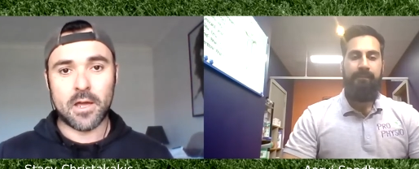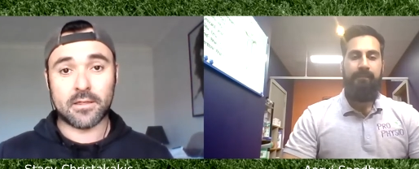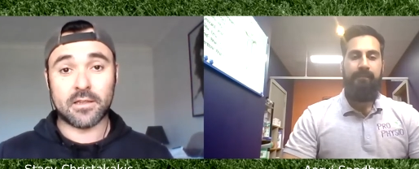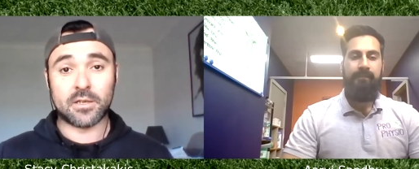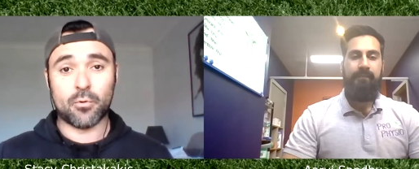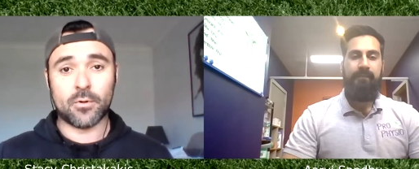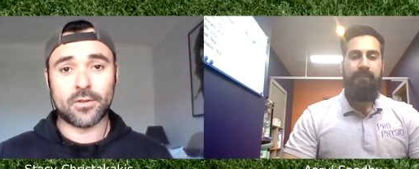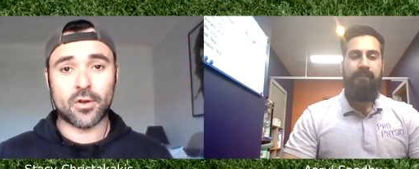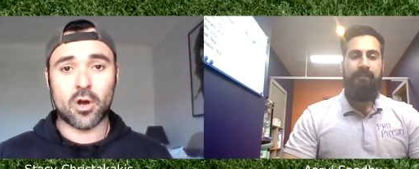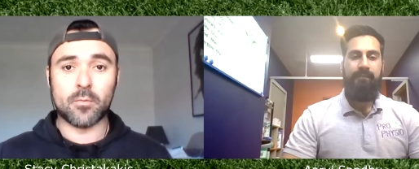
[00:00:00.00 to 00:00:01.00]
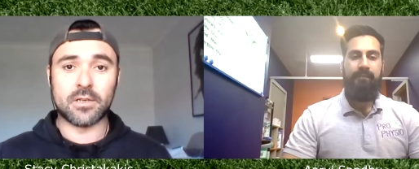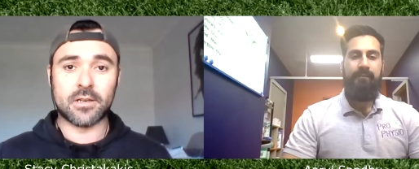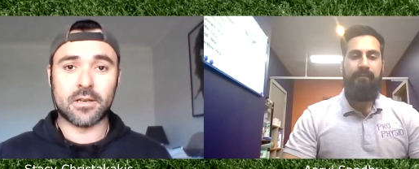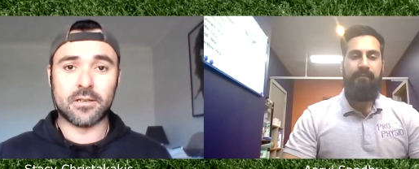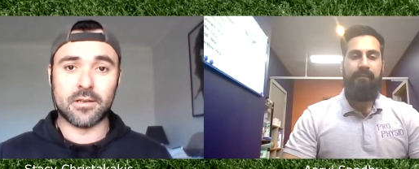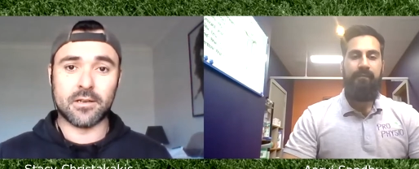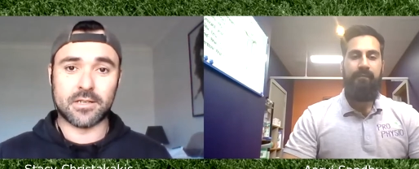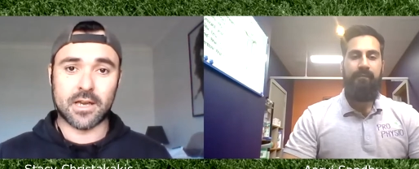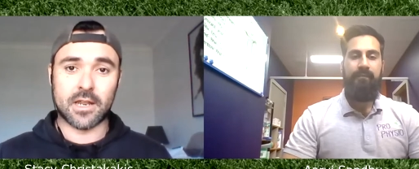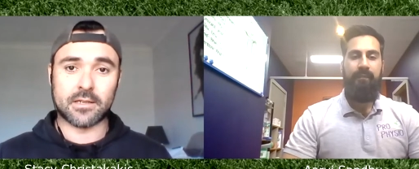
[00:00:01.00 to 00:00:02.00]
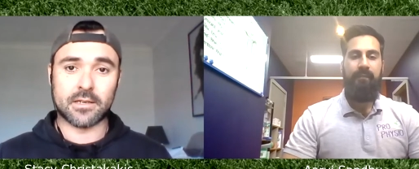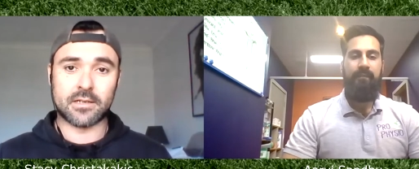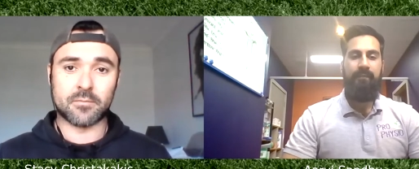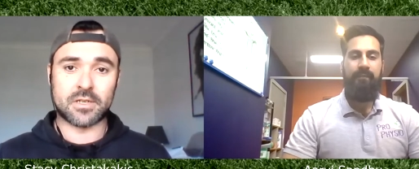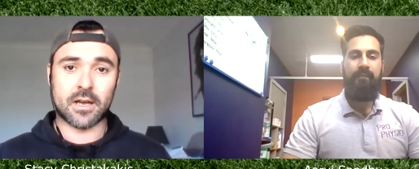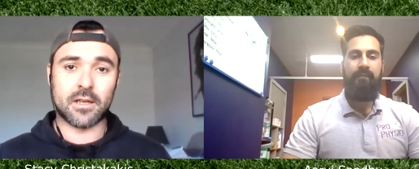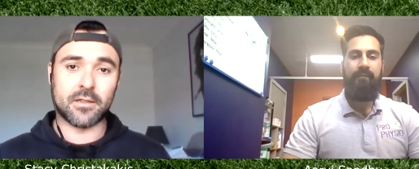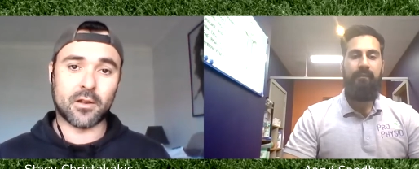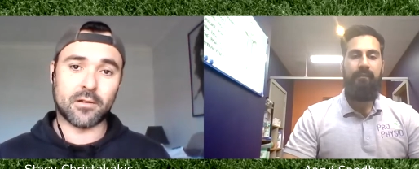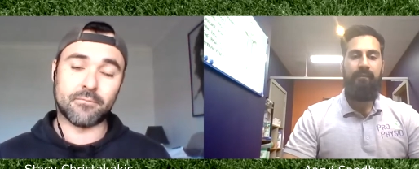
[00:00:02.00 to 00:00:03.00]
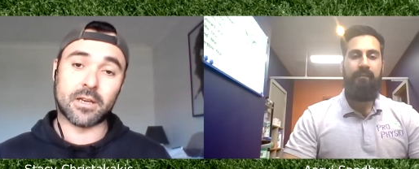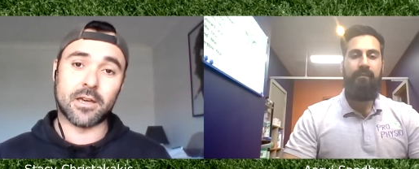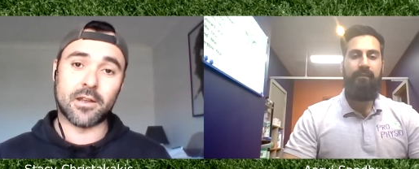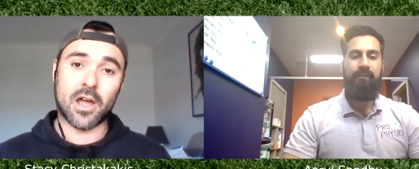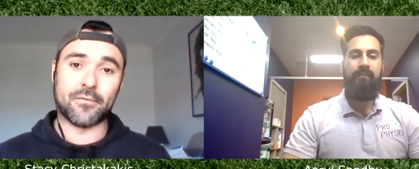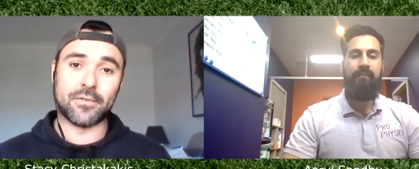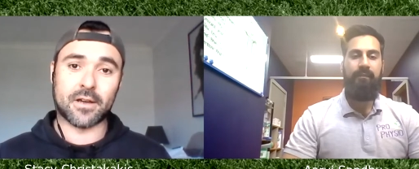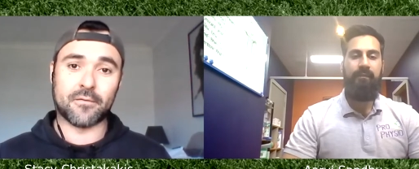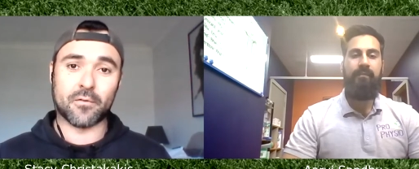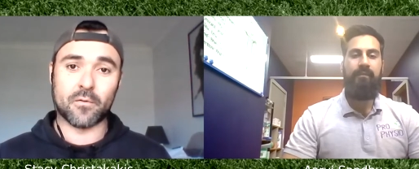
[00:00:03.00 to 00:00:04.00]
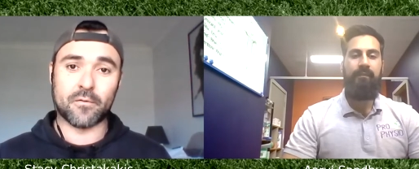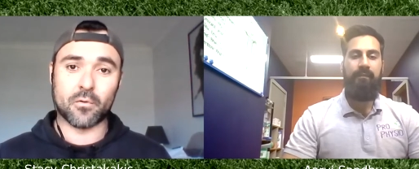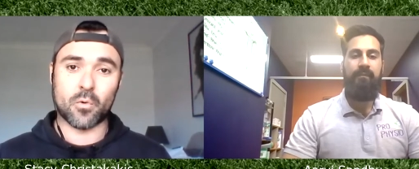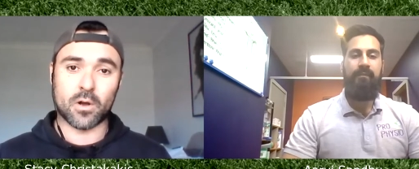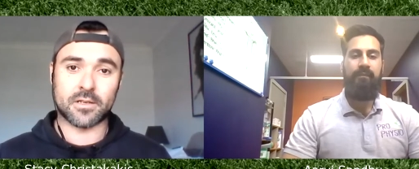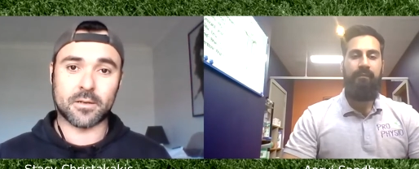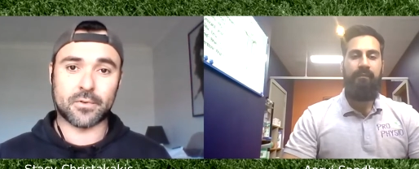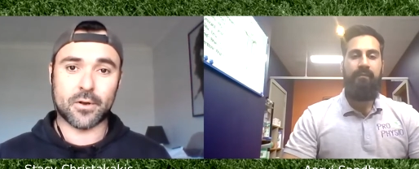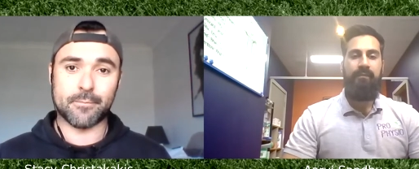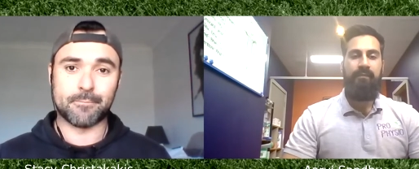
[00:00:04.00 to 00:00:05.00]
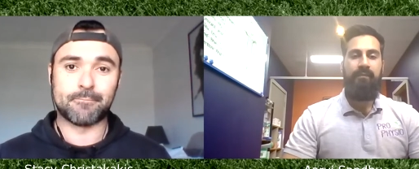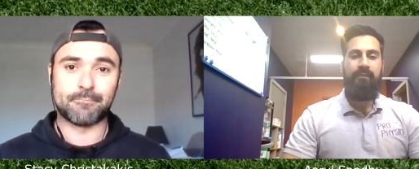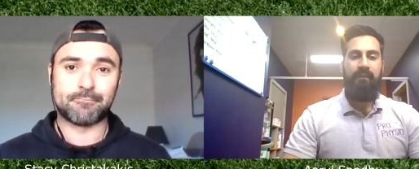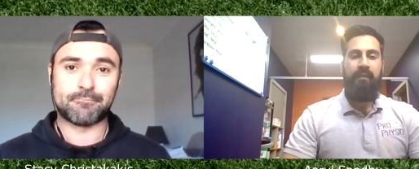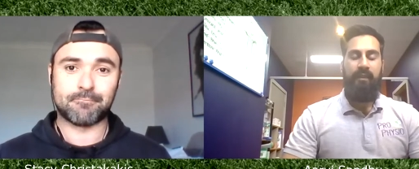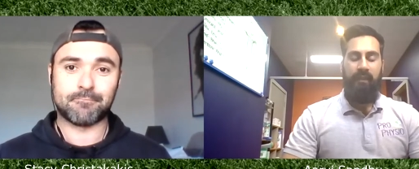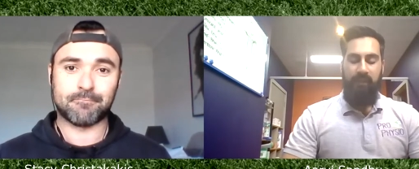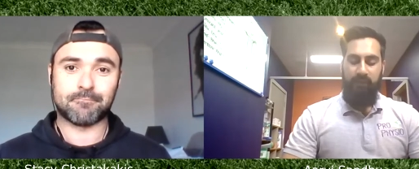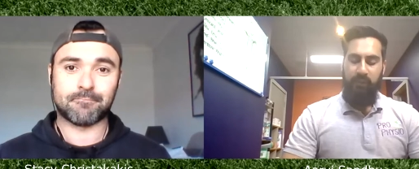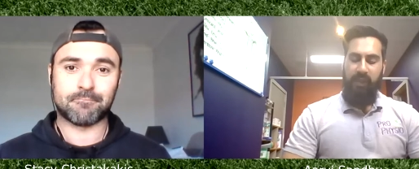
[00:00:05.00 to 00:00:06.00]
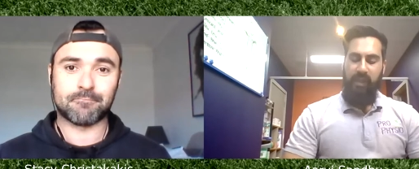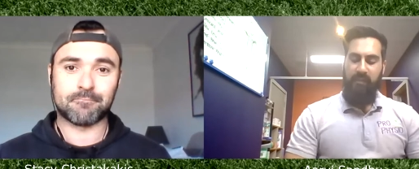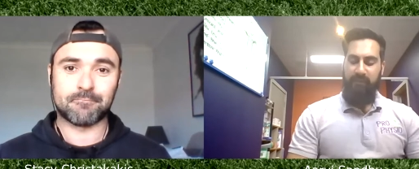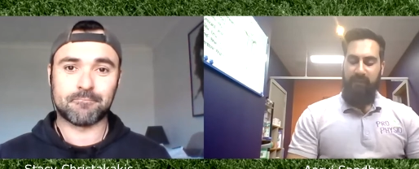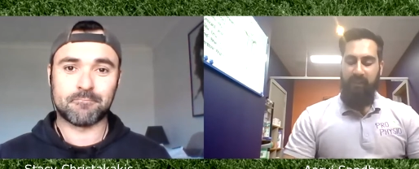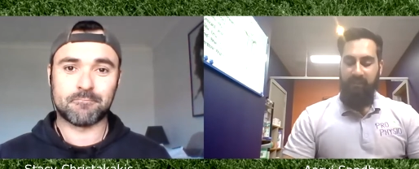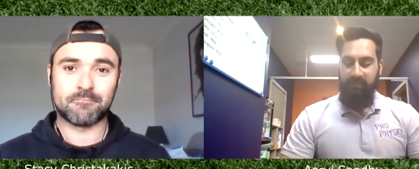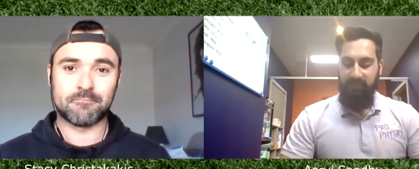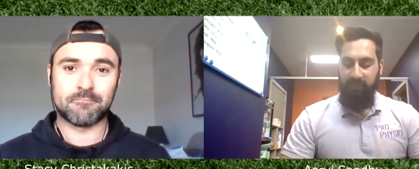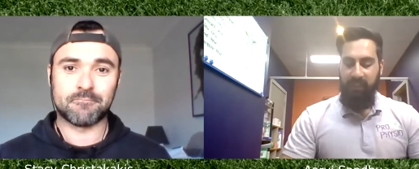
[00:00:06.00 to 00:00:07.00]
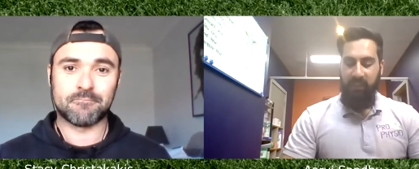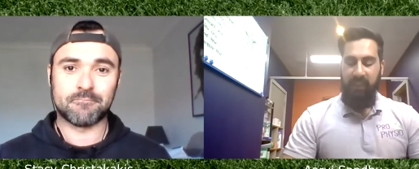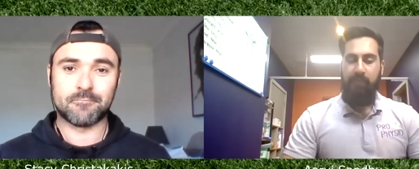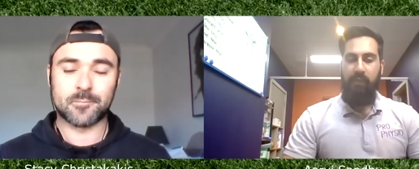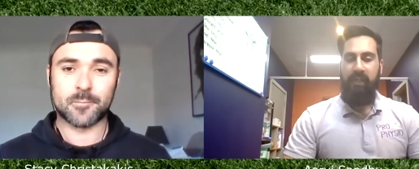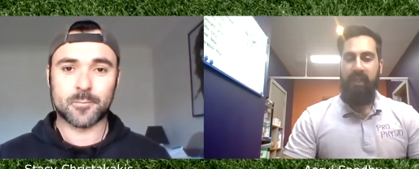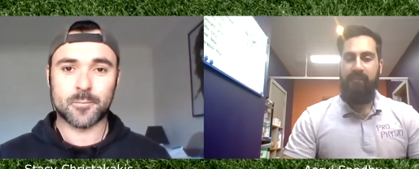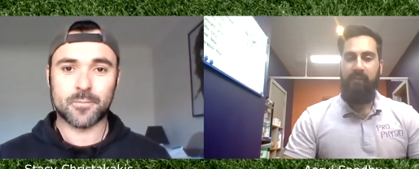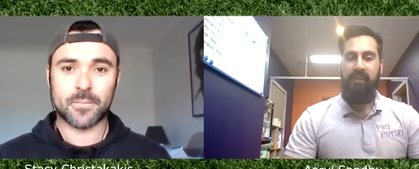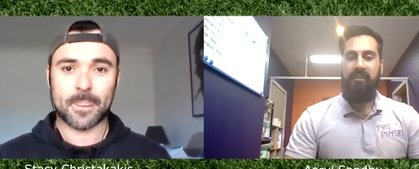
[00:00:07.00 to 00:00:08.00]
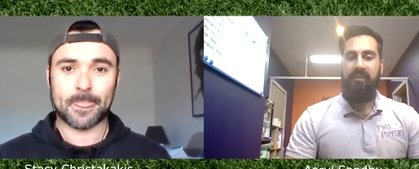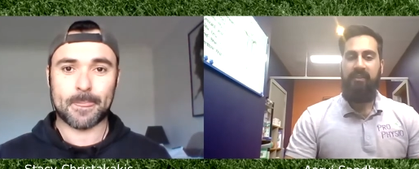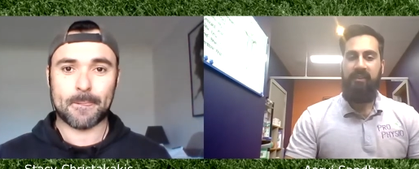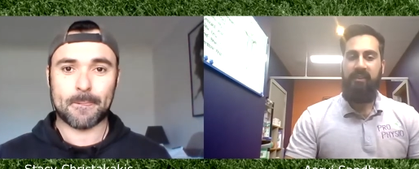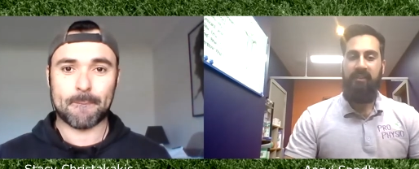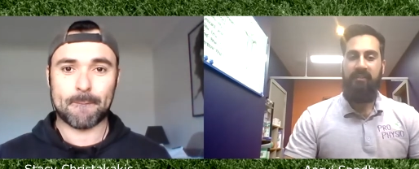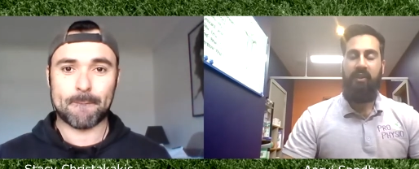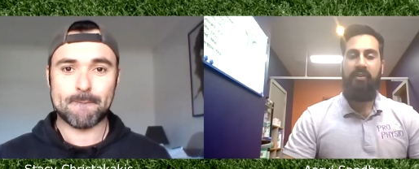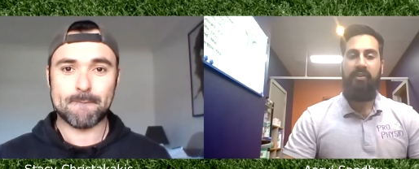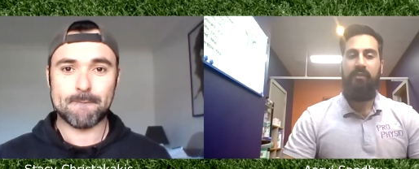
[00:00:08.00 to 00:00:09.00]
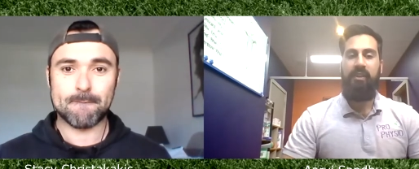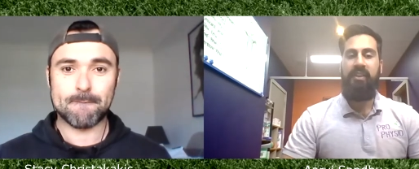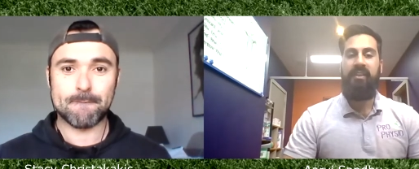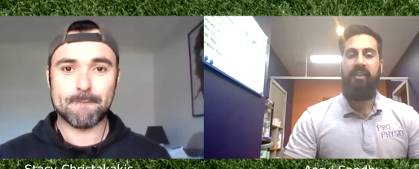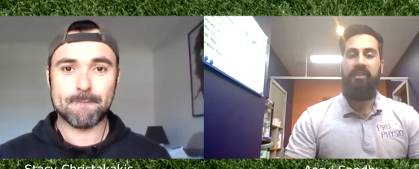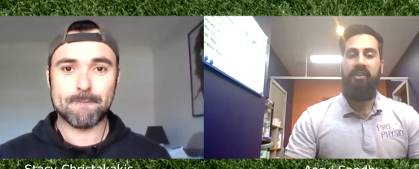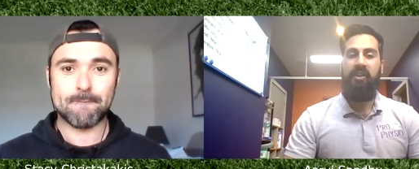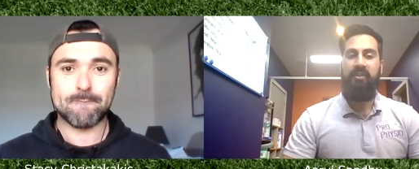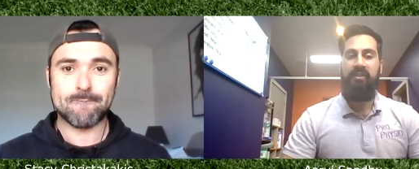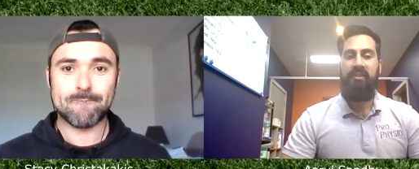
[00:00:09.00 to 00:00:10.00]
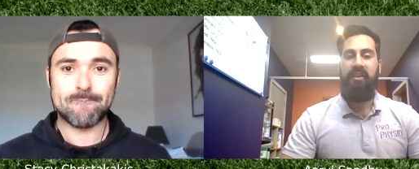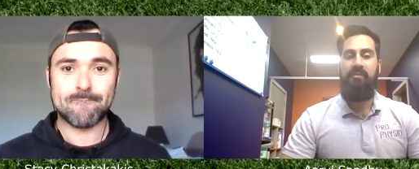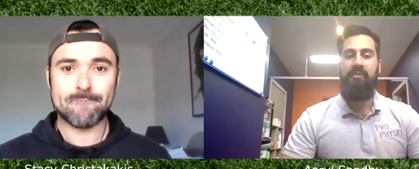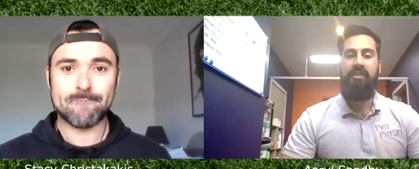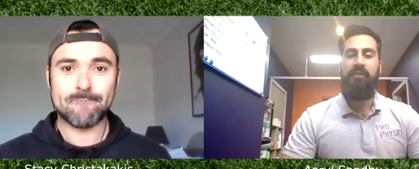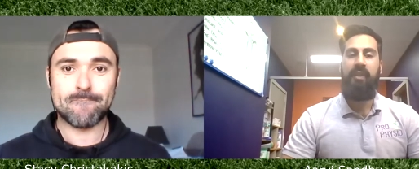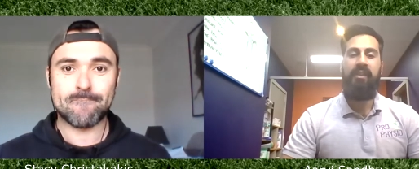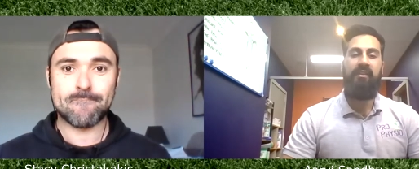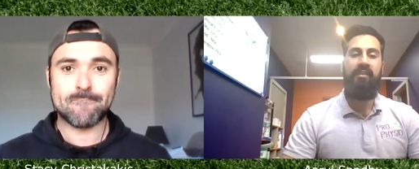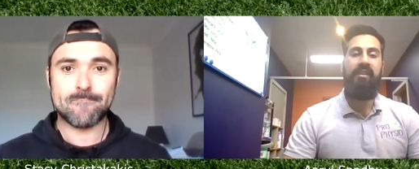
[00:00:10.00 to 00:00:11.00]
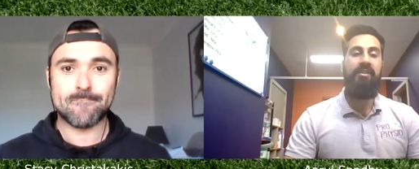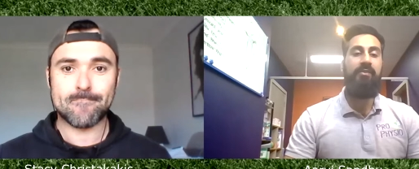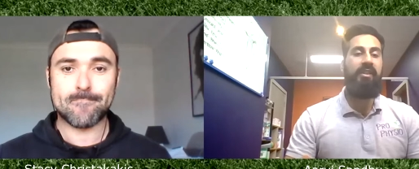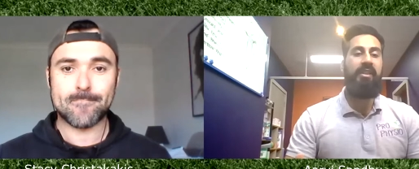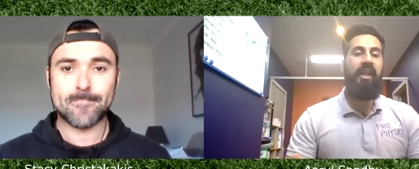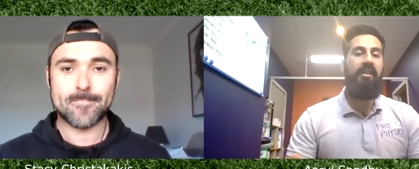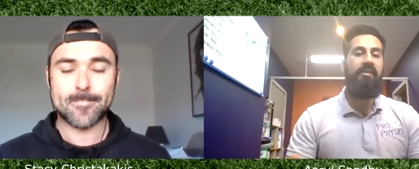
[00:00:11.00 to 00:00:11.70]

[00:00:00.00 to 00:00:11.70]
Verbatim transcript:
Speaker 1: at this point in time is getting into some study that I haven't done for quite some time. It's
Speaker 2: good. So I really like the point how you pointed out you can only do what you can control, because there's no point dwelling on things where you can't